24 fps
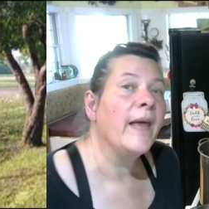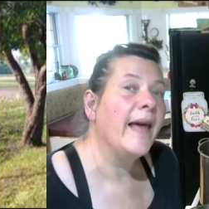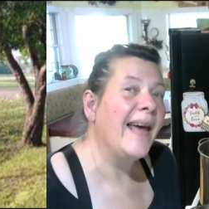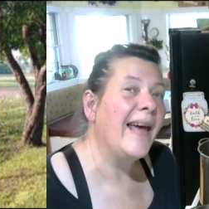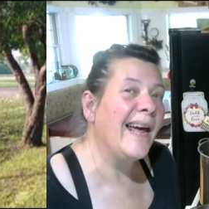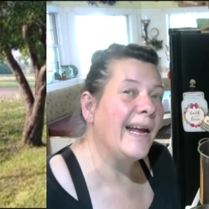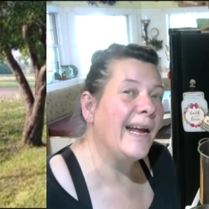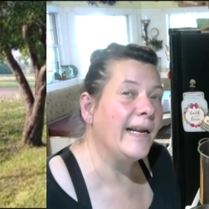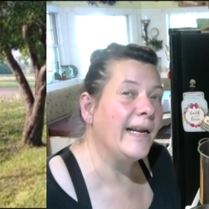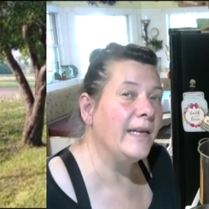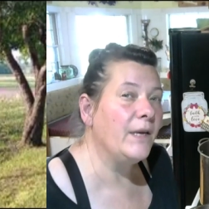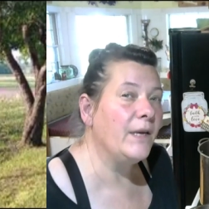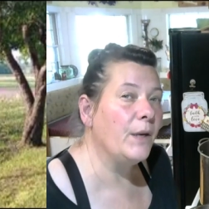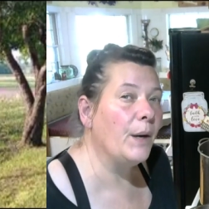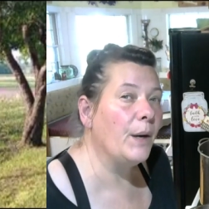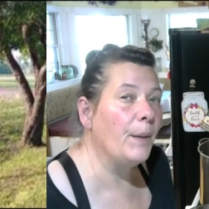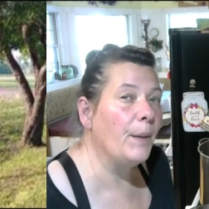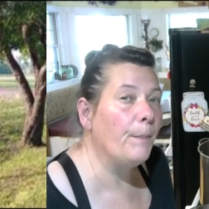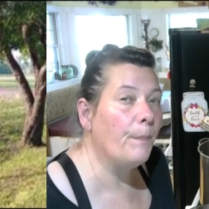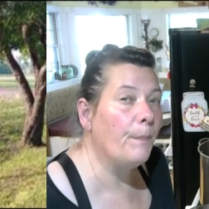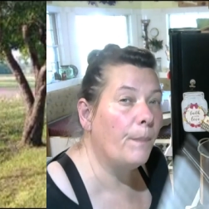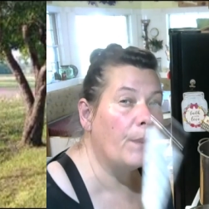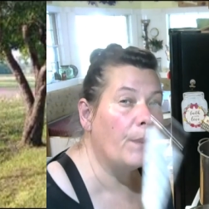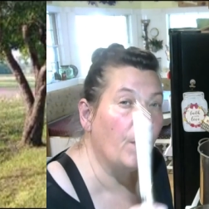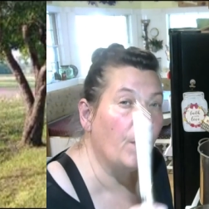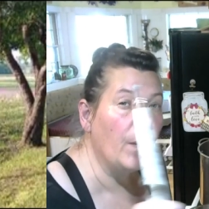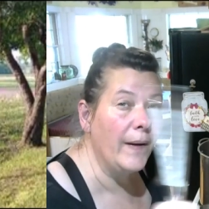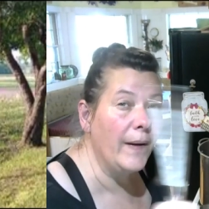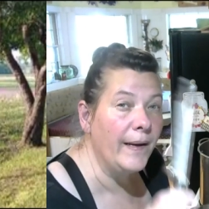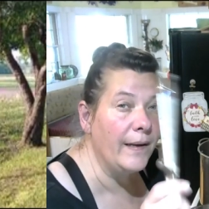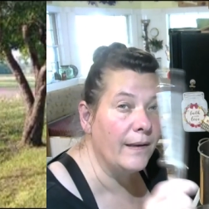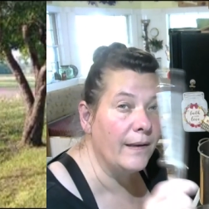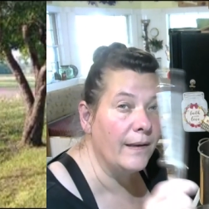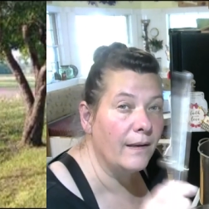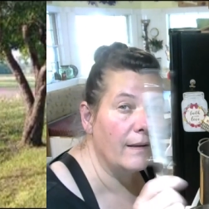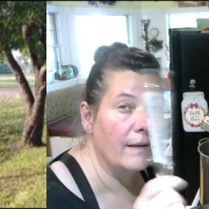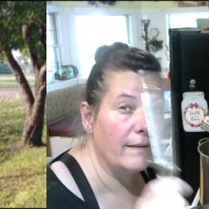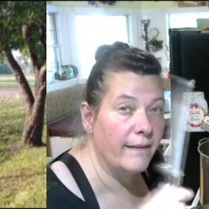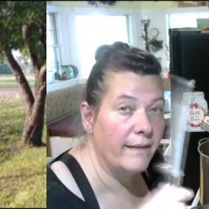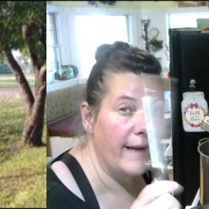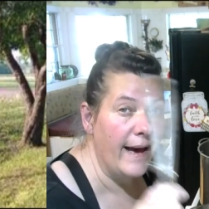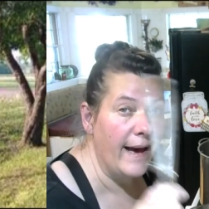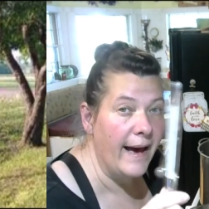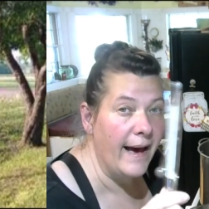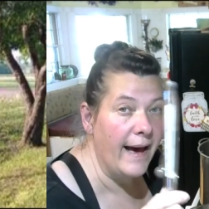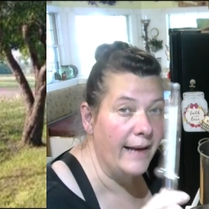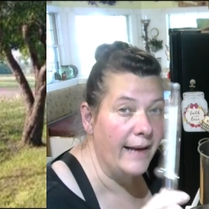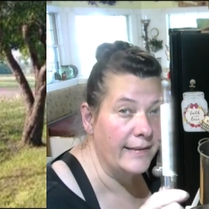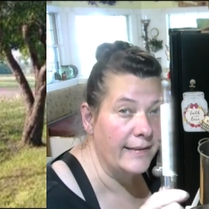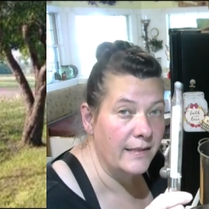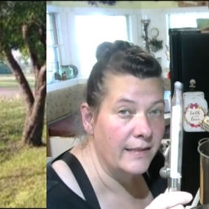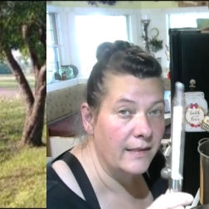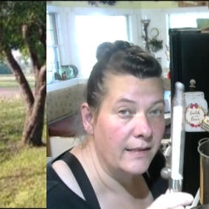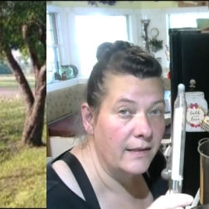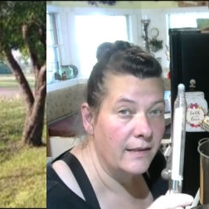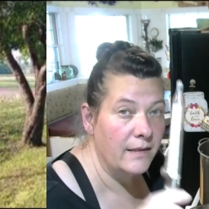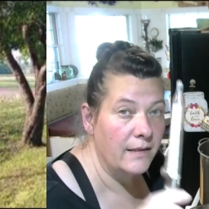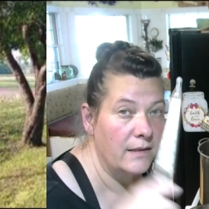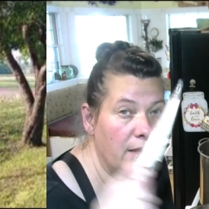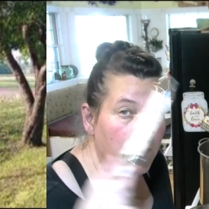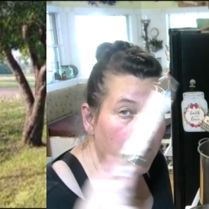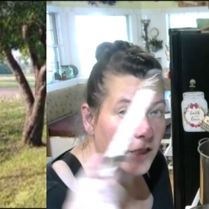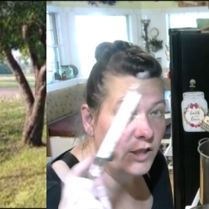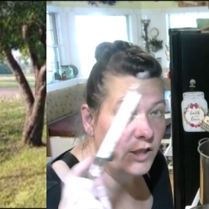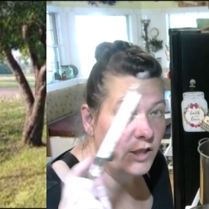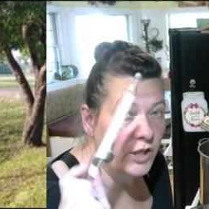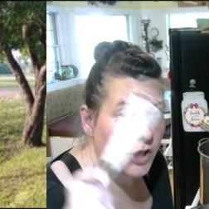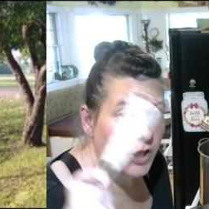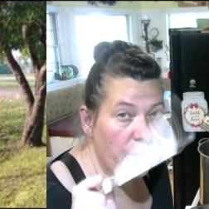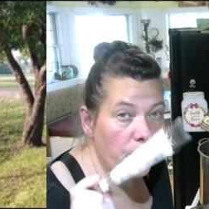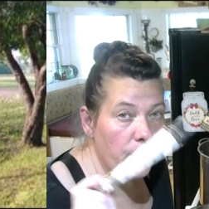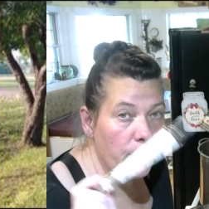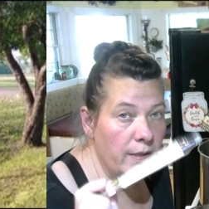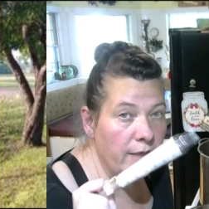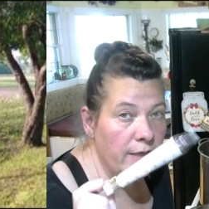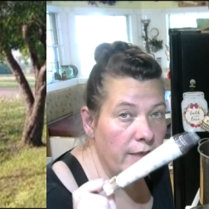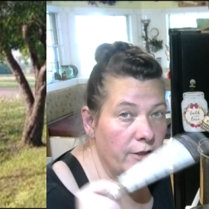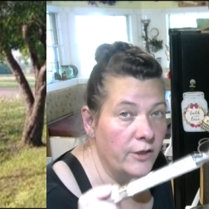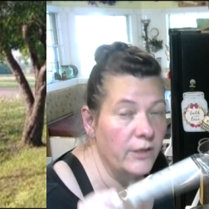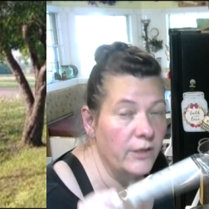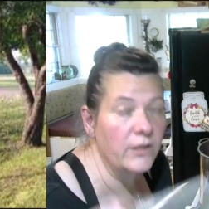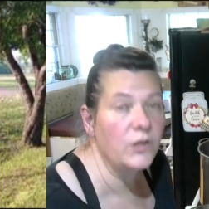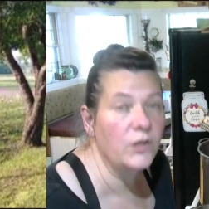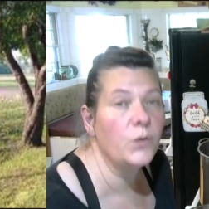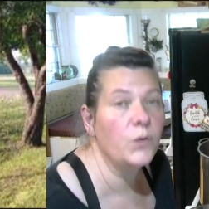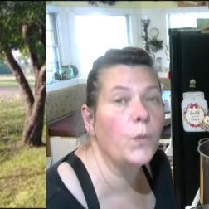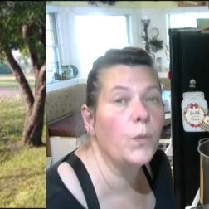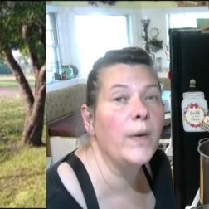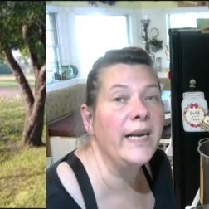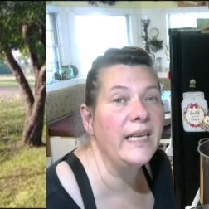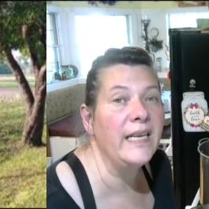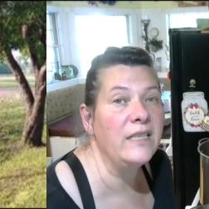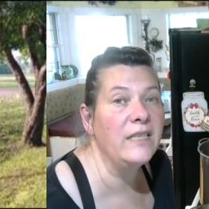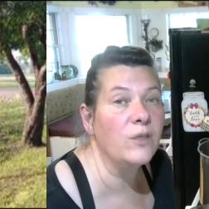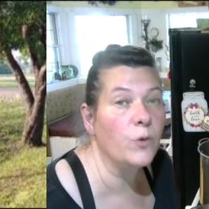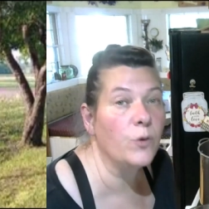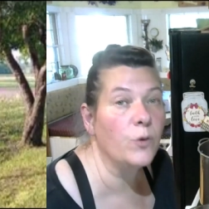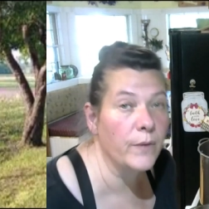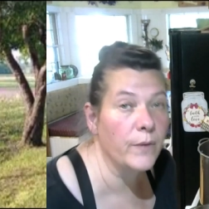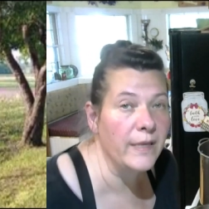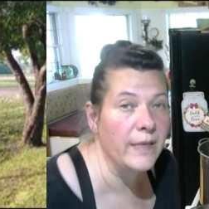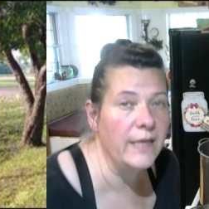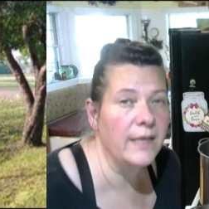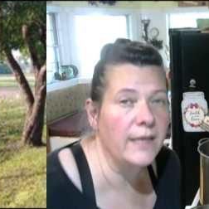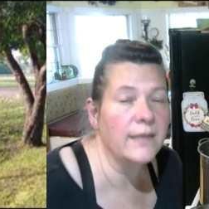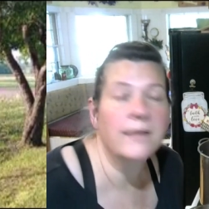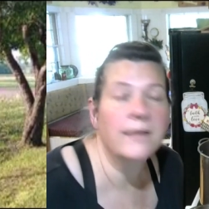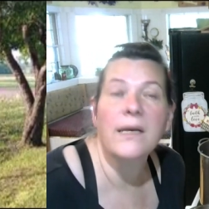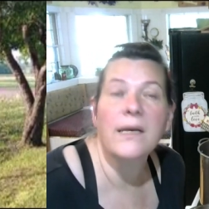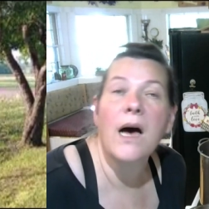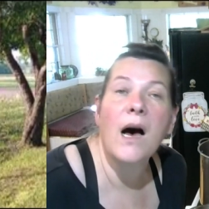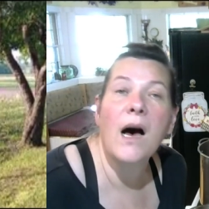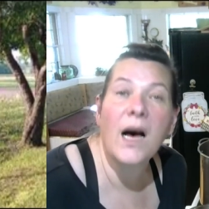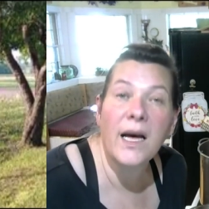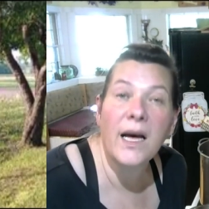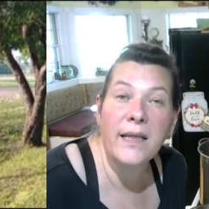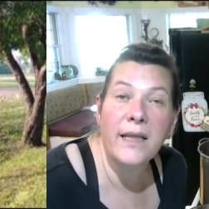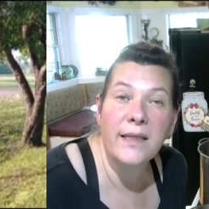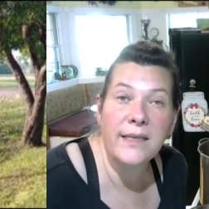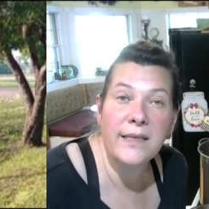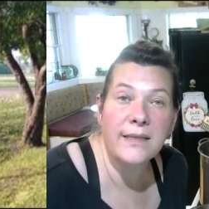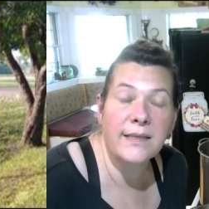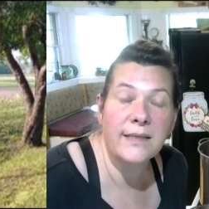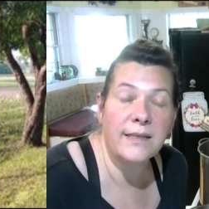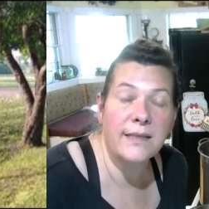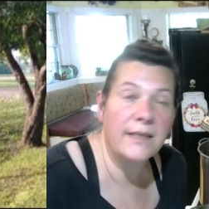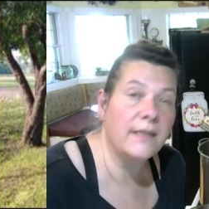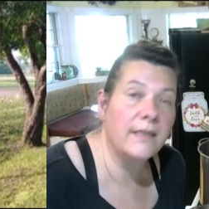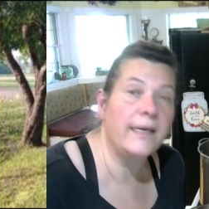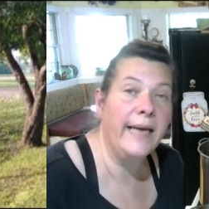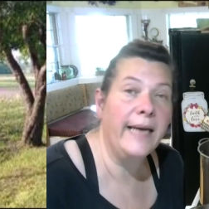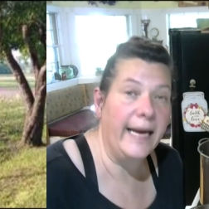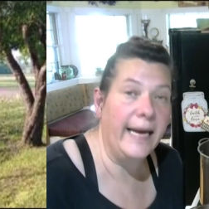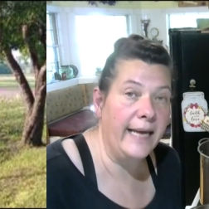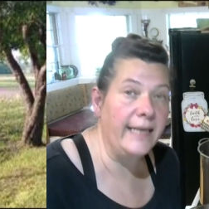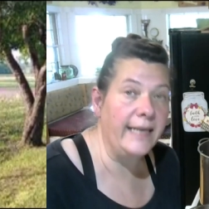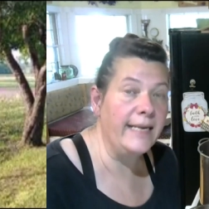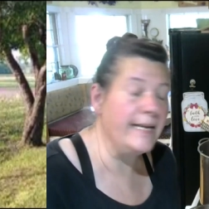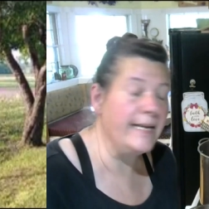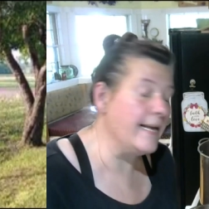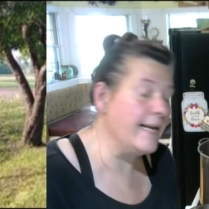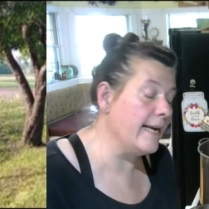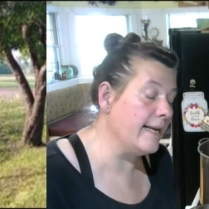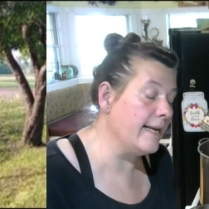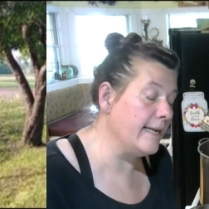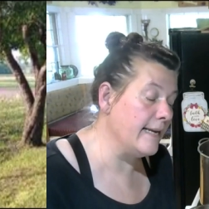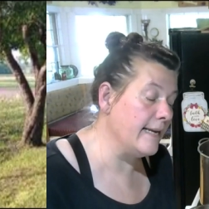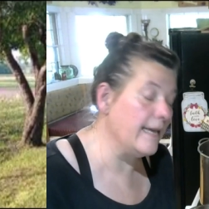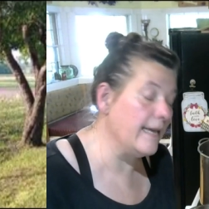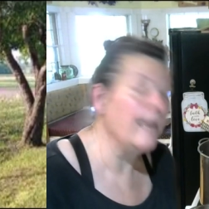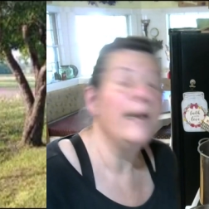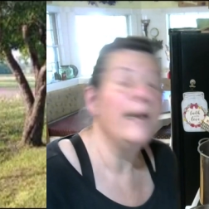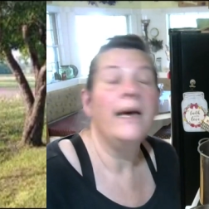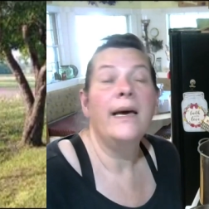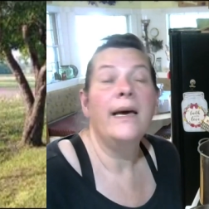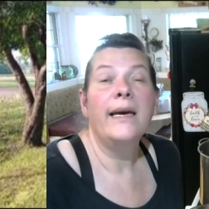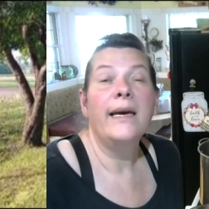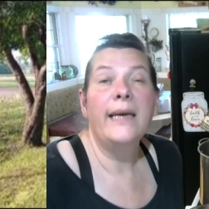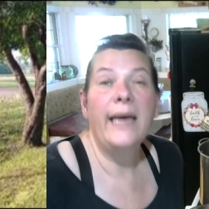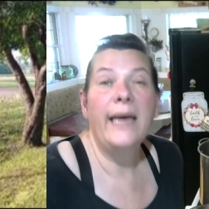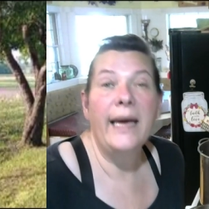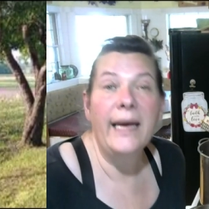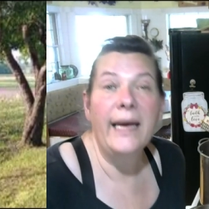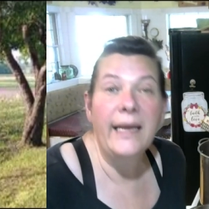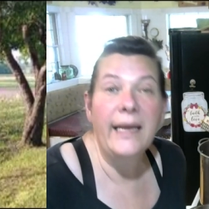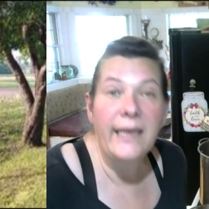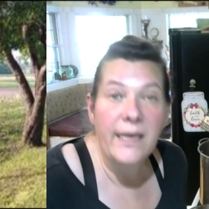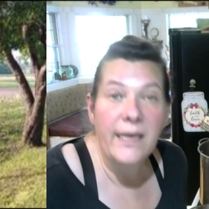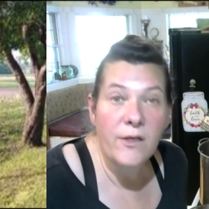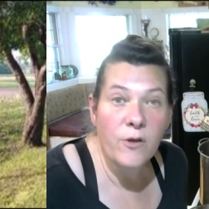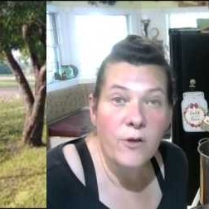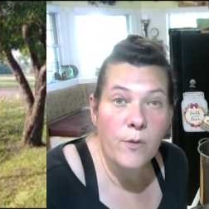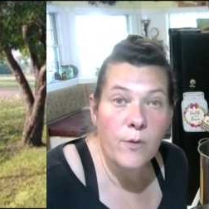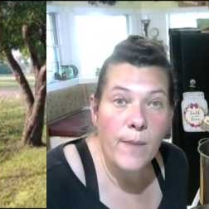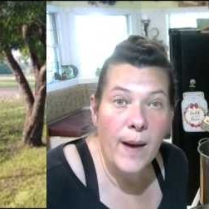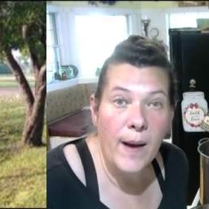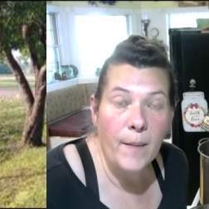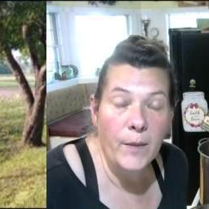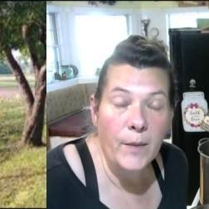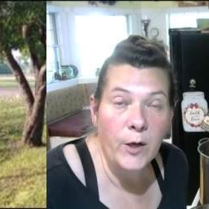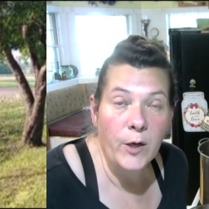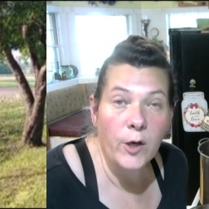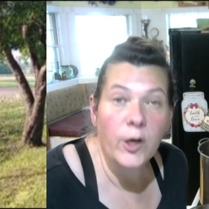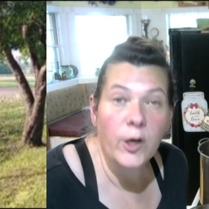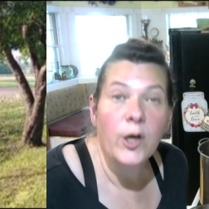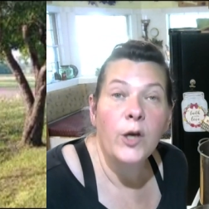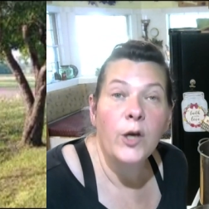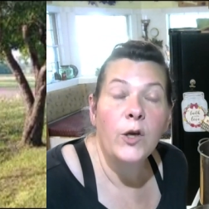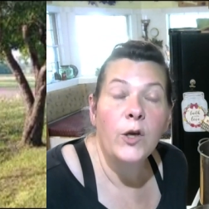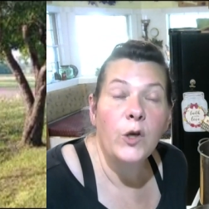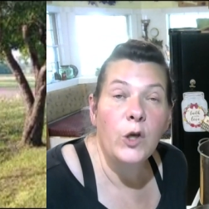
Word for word: and you boil that to 220 degrees on this little handy dandy candy thermometer,